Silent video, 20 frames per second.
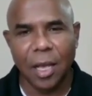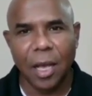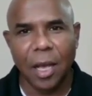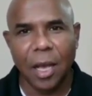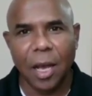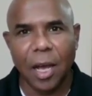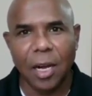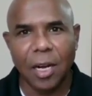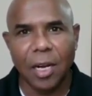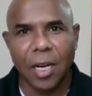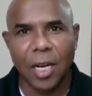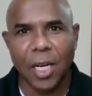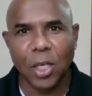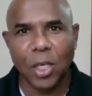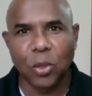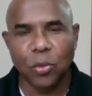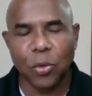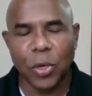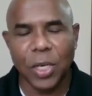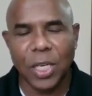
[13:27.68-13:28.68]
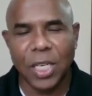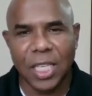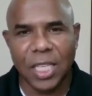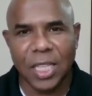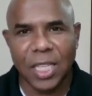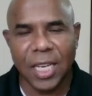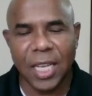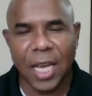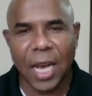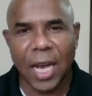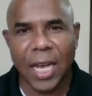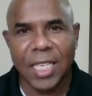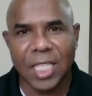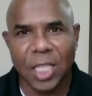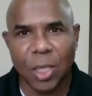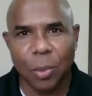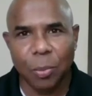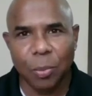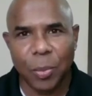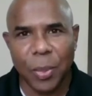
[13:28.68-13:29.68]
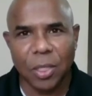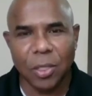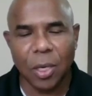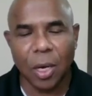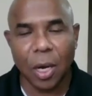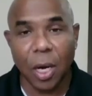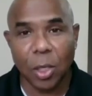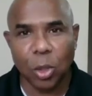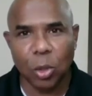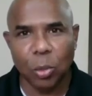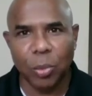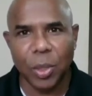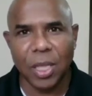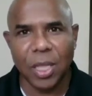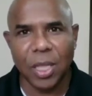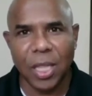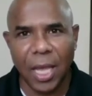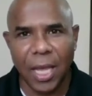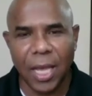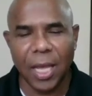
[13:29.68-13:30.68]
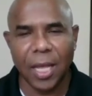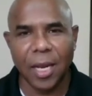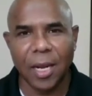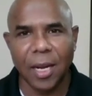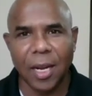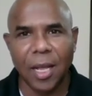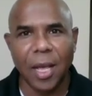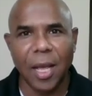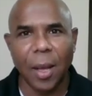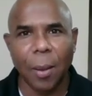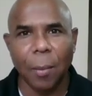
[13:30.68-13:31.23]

123 ICPs ought to be there